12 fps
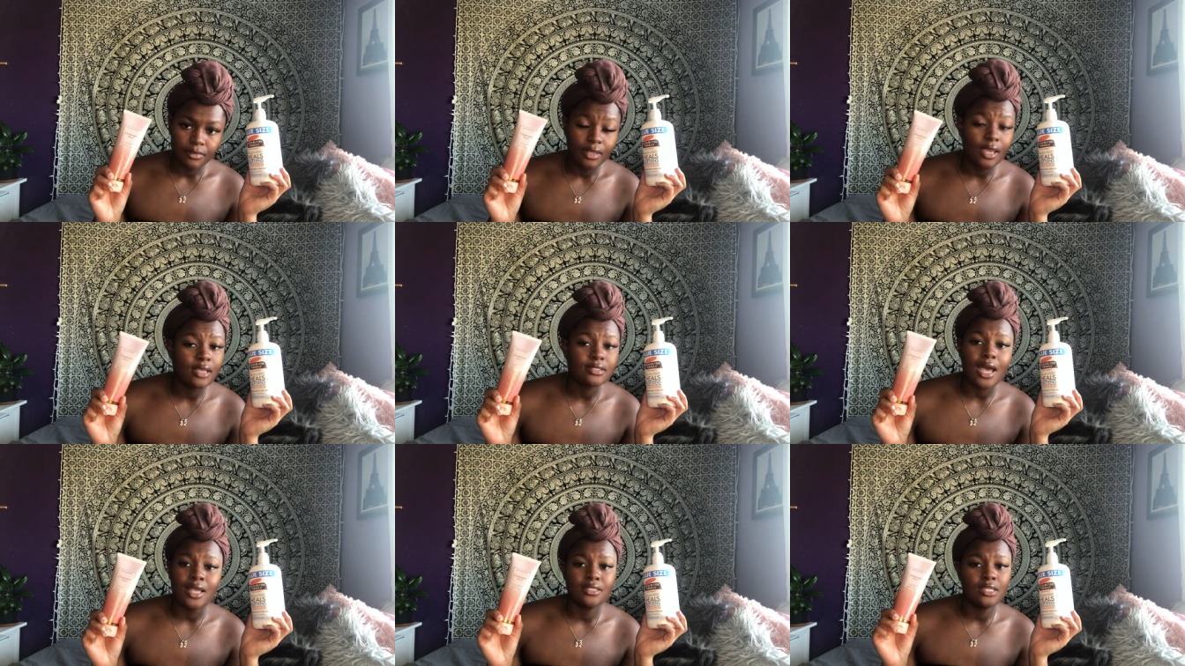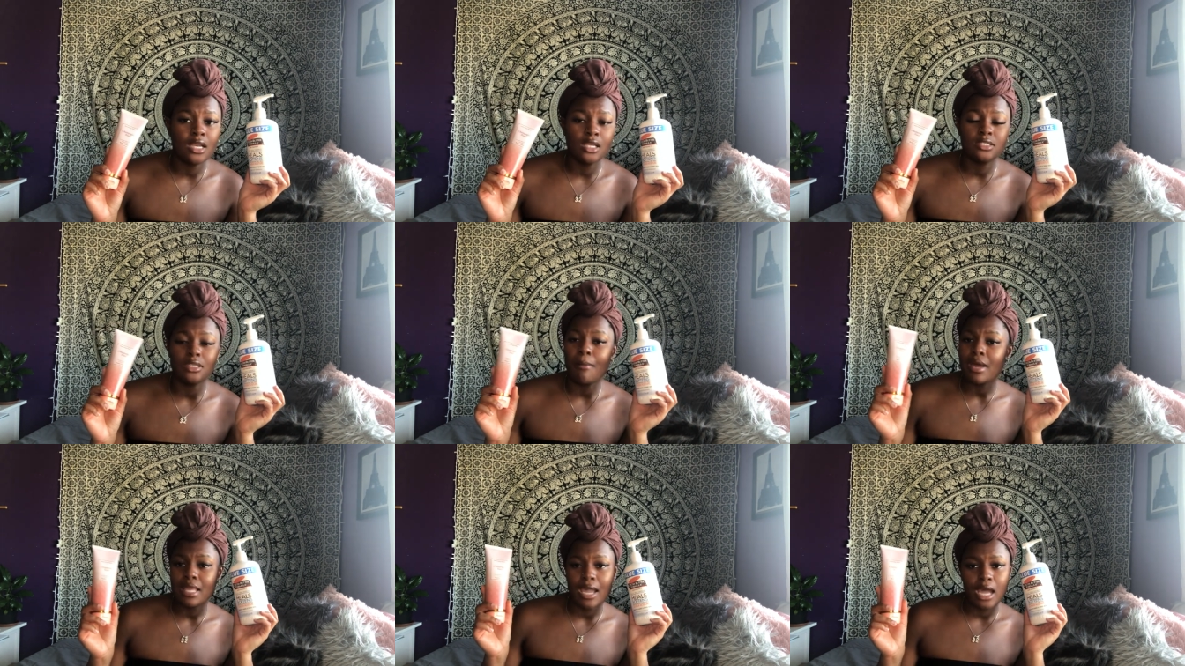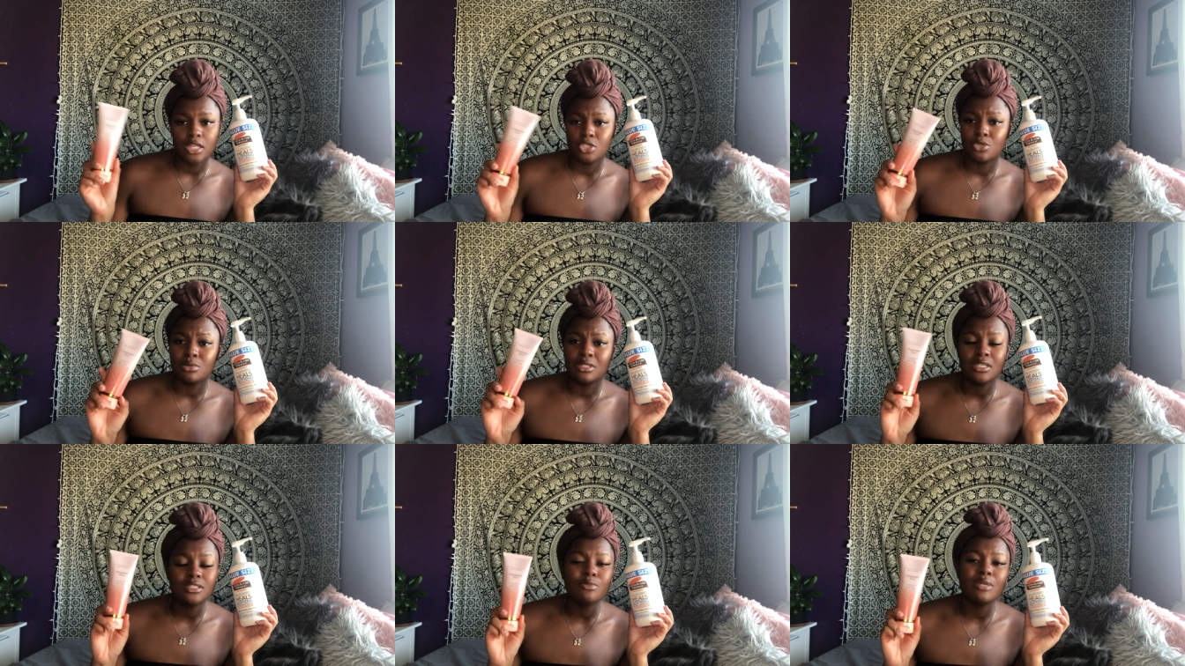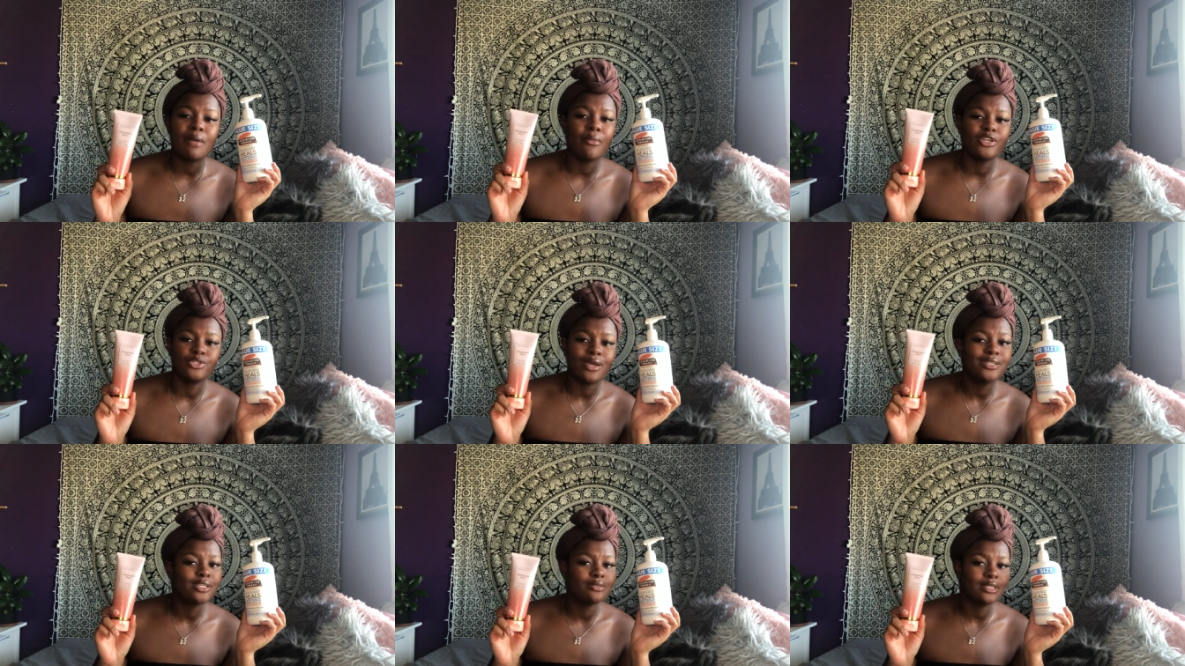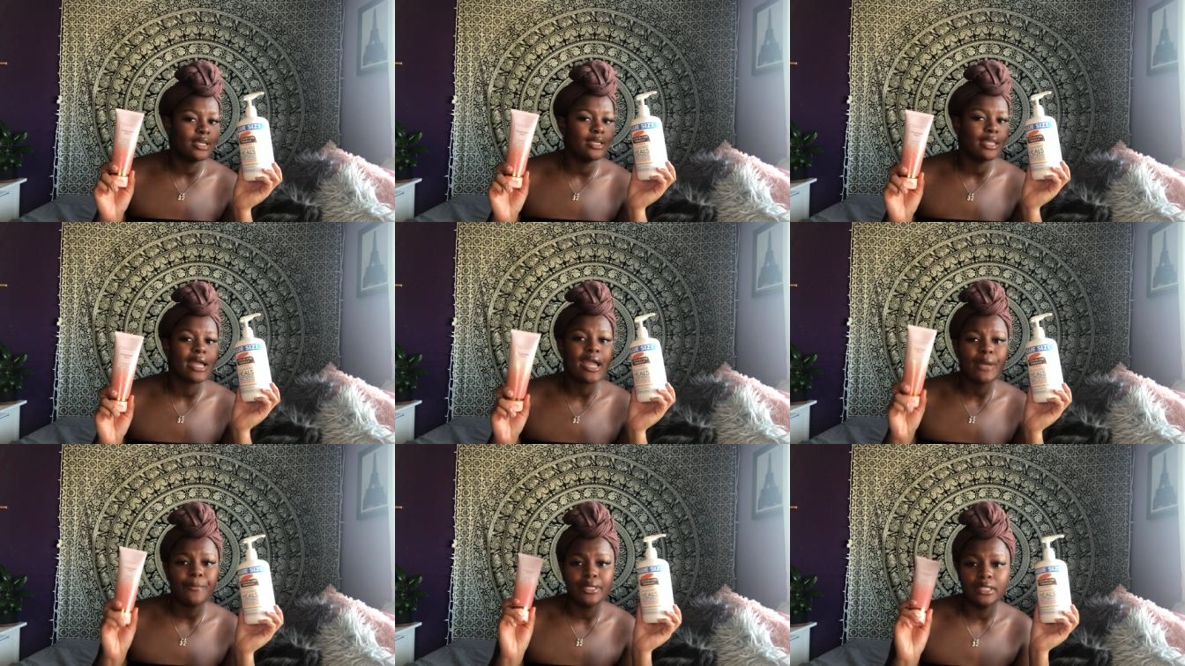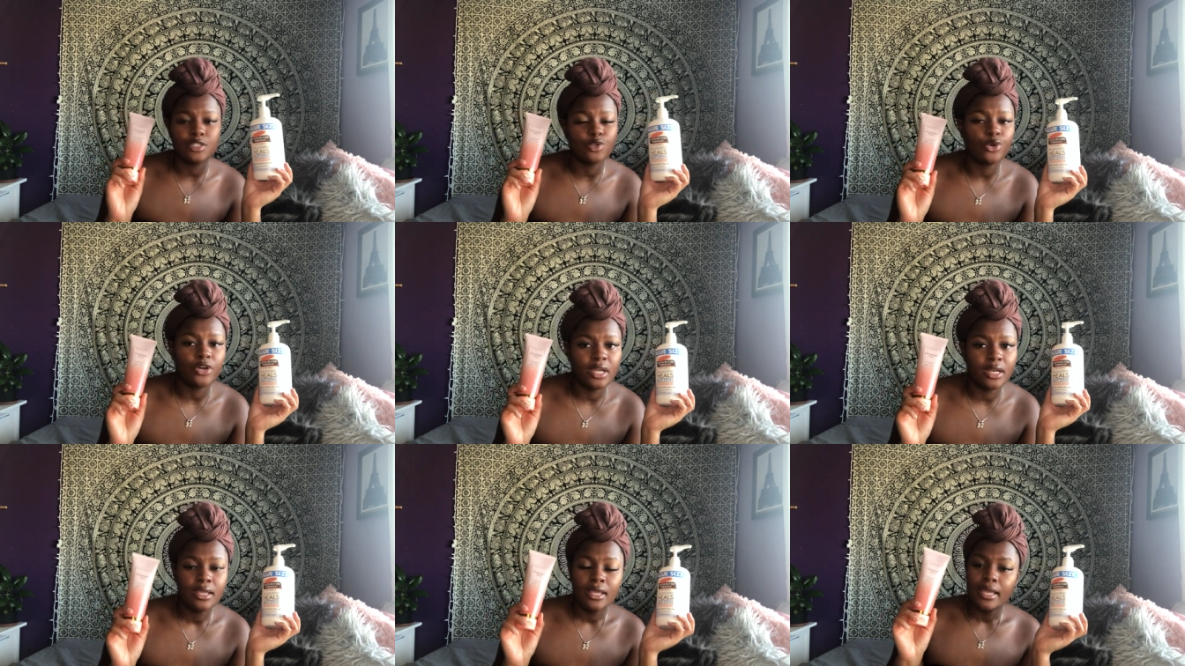Yes, I said it. Somebody had to. This do not moisturize your skin. Like, I could put this on.